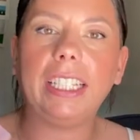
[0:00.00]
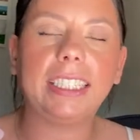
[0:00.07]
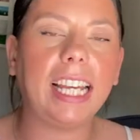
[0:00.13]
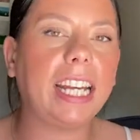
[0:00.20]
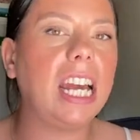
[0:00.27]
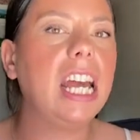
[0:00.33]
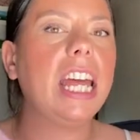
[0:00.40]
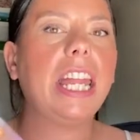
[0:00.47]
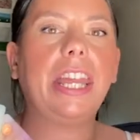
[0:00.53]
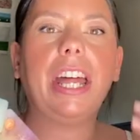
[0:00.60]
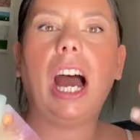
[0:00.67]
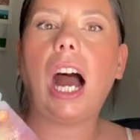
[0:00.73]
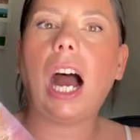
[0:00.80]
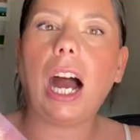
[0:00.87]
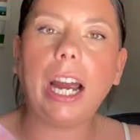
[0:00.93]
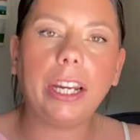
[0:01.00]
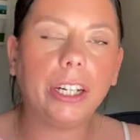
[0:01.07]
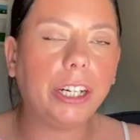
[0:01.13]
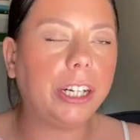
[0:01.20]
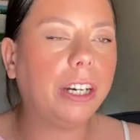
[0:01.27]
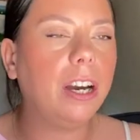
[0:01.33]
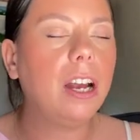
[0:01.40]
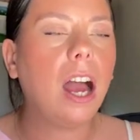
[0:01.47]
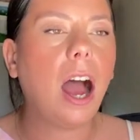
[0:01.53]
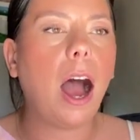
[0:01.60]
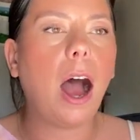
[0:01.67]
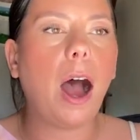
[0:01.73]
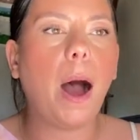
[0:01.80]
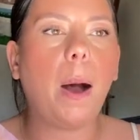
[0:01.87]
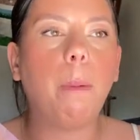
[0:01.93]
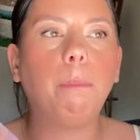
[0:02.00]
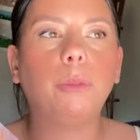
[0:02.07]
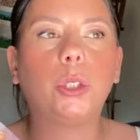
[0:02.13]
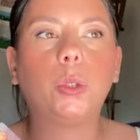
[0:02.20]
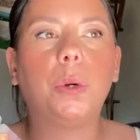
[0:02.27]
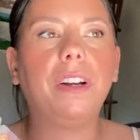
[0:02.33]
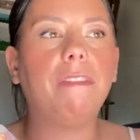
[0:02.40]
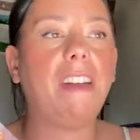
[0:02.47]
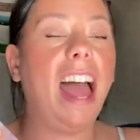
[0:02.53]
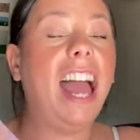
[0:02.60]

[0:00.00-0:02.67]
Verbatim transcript: It's like the higher sort of